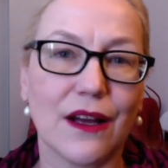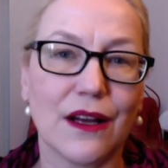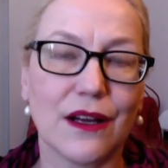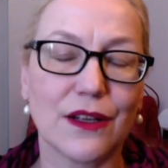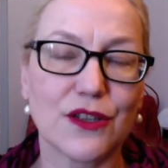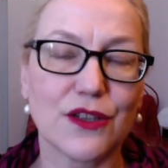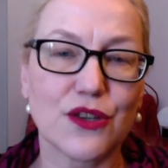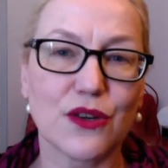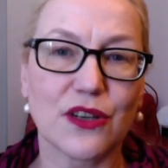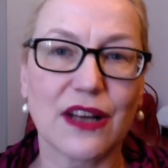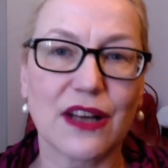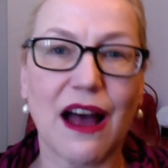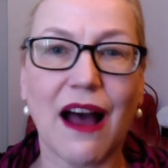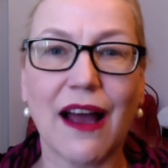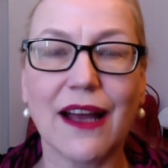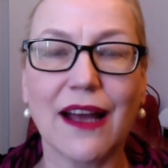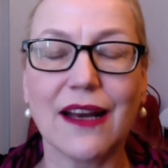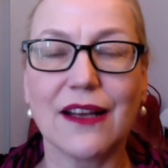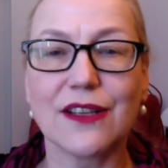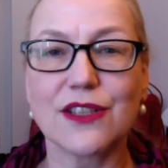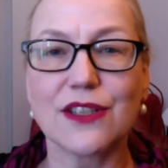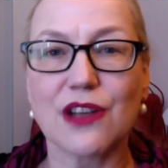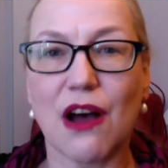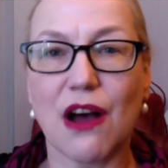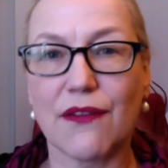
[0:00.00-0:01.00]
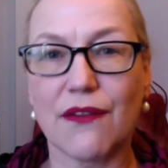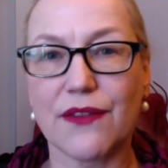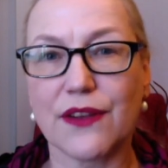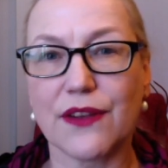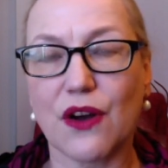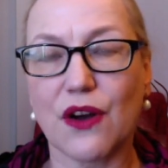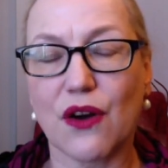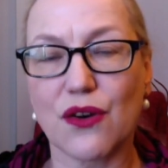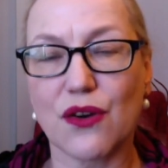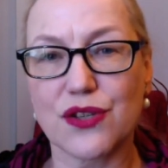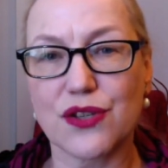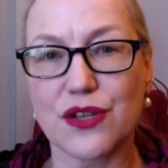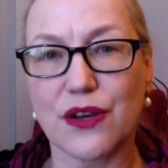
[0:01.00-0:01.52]
to an island off the
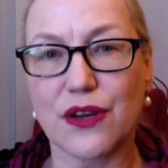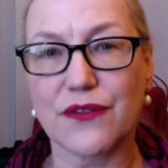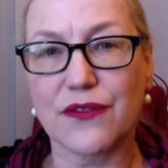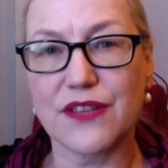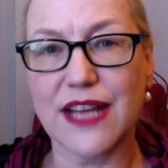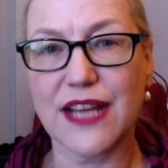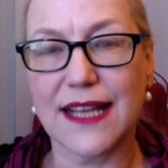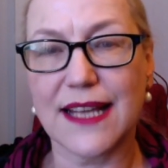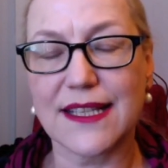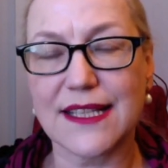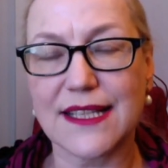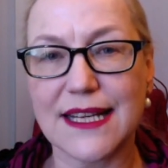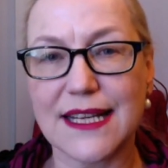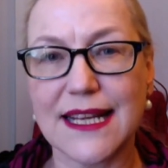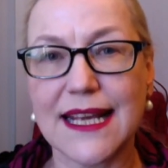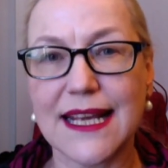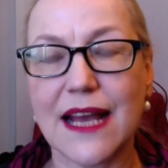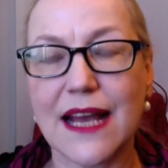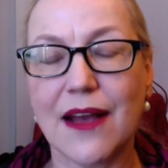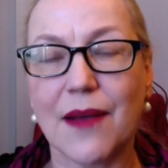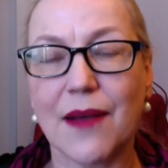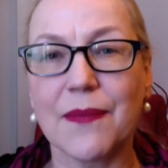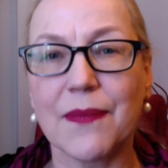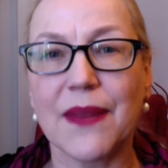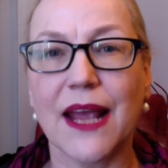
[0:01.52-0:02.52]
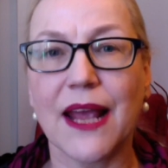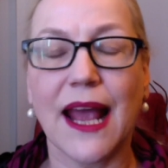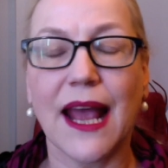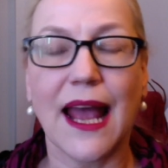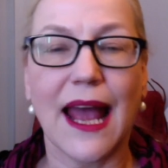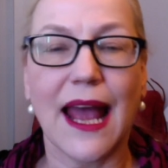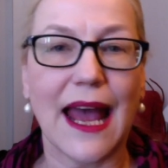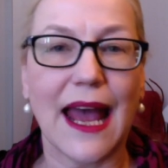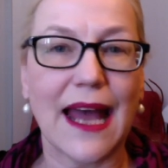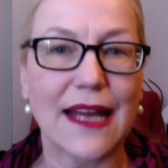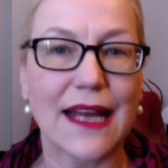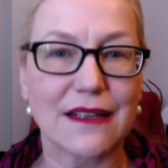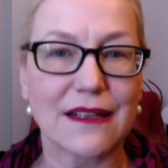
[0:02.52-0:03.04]
coast of Tanzania.
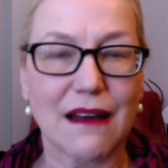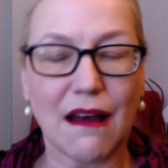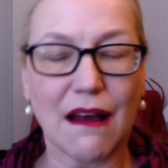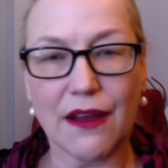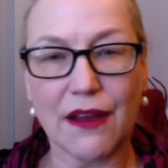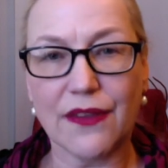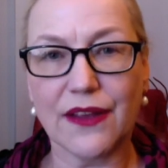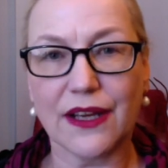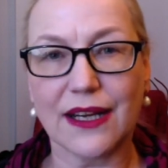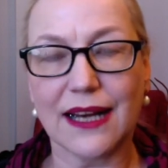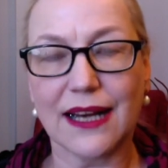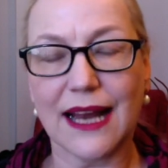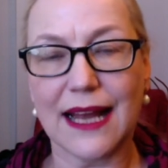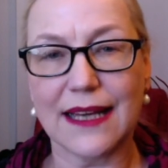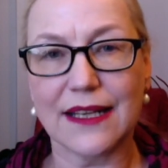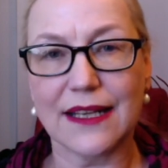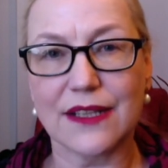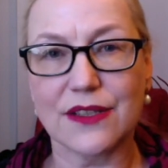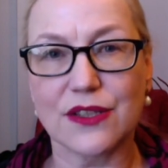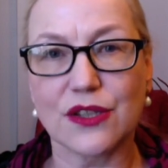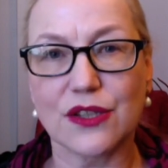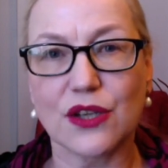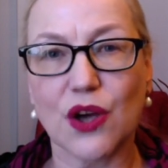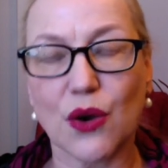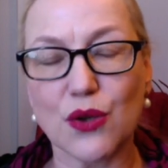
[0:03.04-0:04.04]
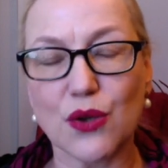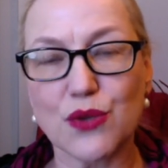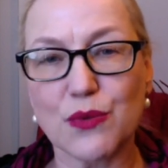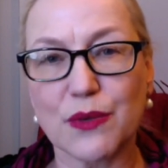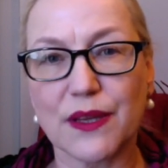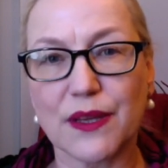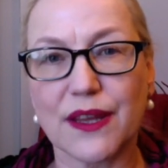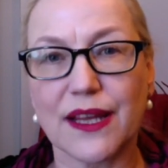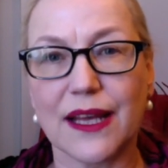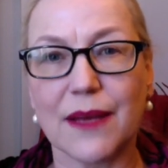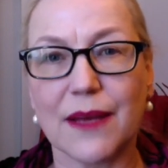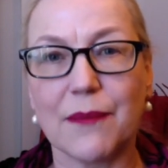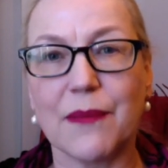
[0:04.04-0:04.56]
And either Glennis goes with
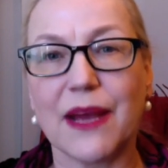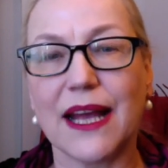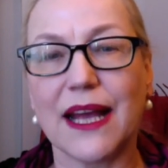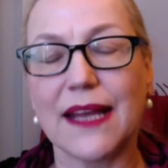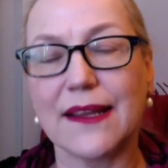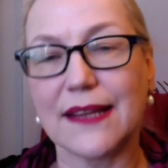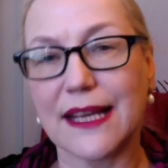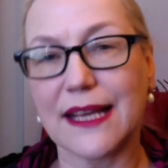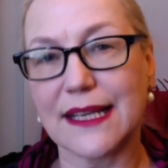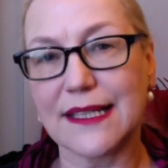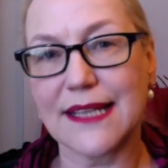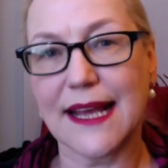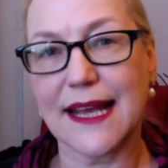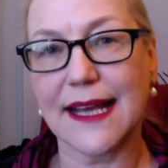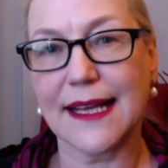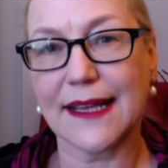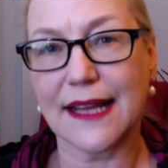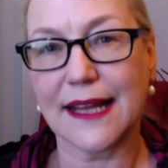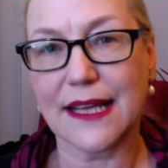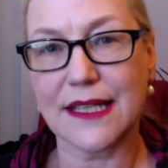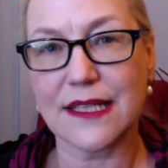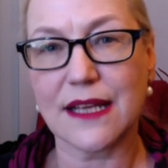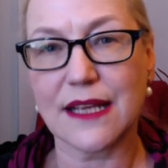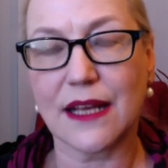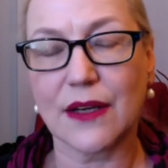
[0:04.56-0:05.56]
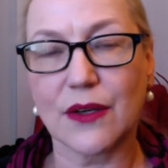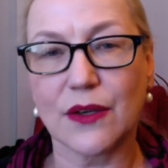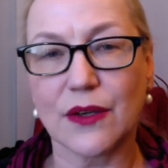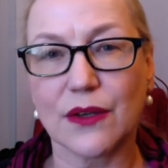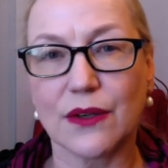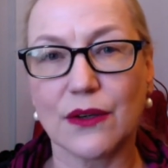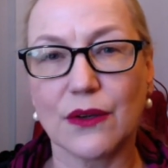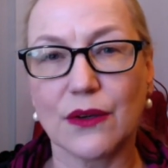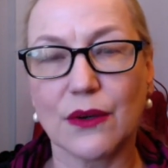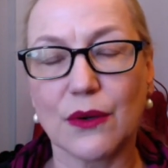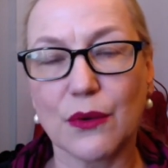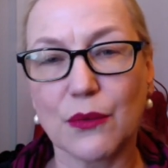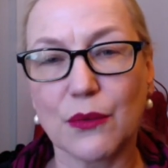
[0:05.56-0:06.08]
him and they take their son
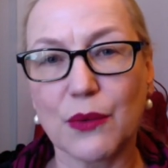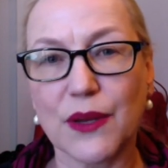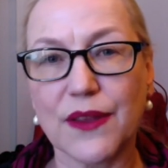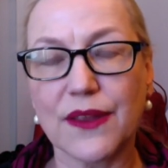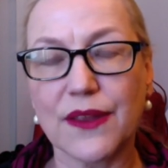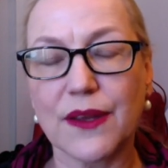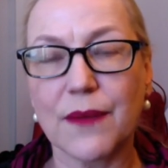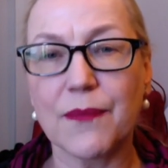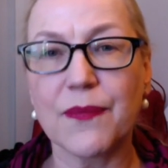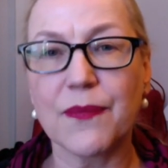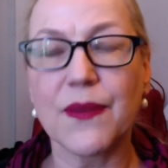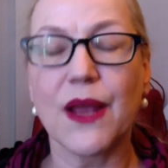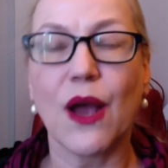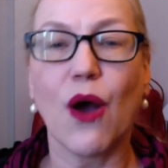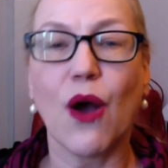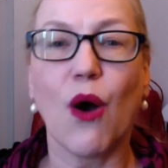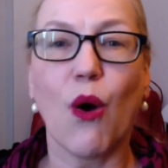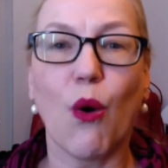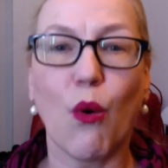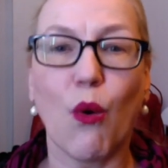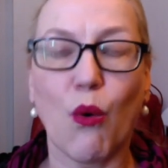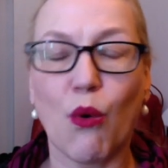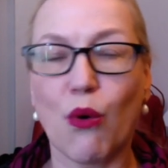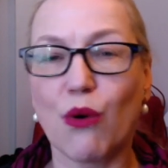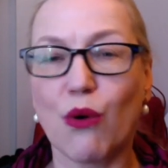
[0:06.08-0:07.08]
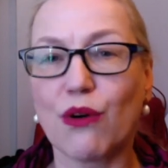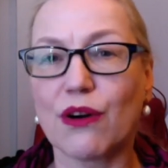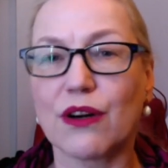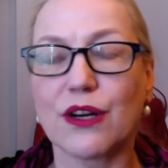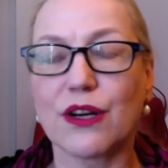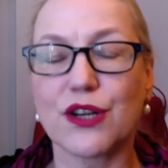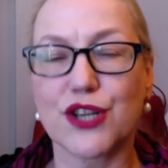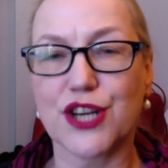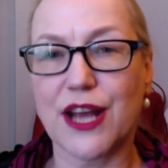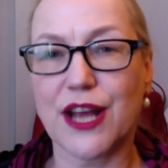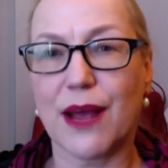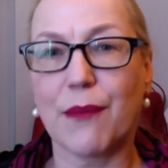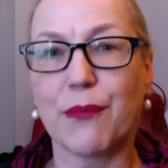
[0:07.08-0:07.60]
with them, or
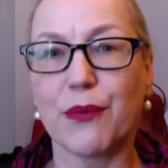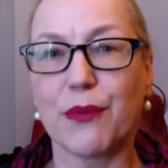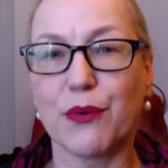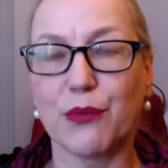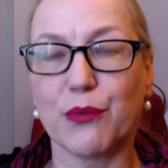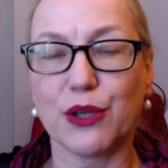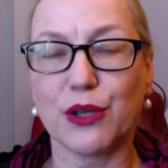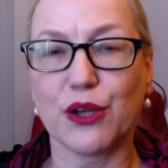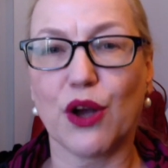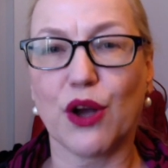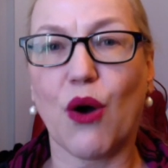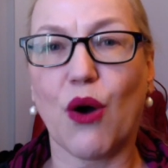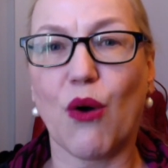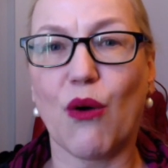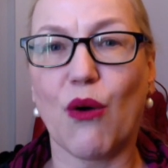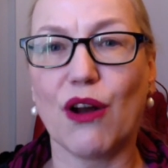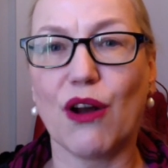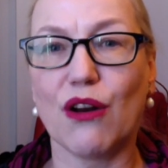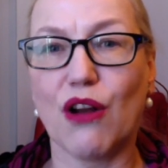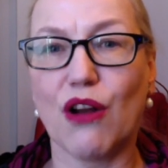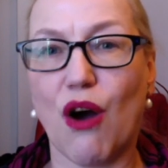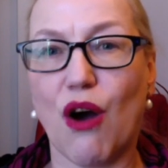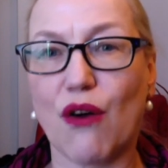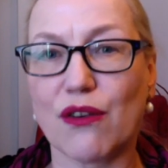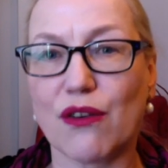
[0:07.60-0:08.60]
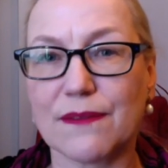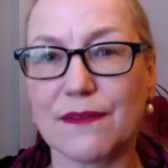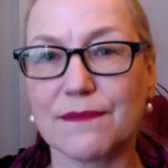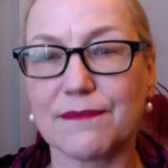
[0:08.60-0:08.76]
Shep will go alone.